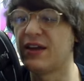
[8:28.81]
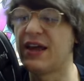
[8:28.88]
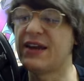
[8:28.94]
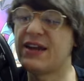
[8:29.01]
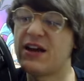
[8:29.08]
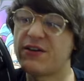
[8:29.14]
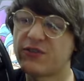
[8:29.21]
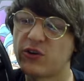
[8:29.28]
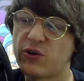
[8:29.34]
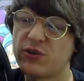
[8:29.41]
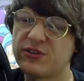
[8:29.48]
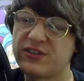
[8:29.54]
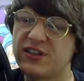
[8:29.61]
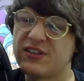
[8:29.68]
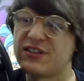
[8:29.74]
And now, of
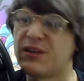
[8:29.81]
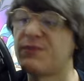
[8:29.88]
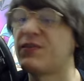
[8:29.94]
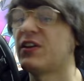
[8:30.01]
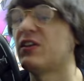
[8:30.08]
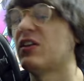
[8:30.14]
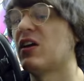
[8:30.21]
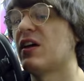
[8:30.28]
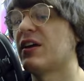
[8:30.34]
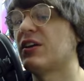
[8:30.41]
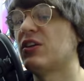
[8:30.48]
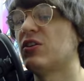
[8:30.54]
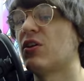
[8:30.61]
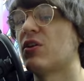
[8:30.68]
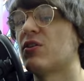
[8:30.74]
course, there's something
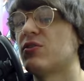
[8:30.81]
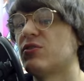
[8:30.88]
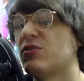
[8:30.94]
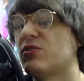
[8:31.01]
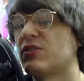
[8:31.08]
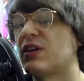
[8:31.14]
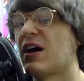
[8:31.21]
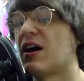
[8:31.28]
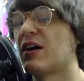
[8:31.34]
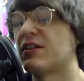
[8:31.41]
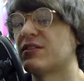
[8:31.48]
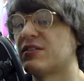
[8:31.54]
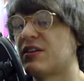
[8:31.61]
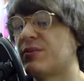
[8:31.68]
like, you know, you can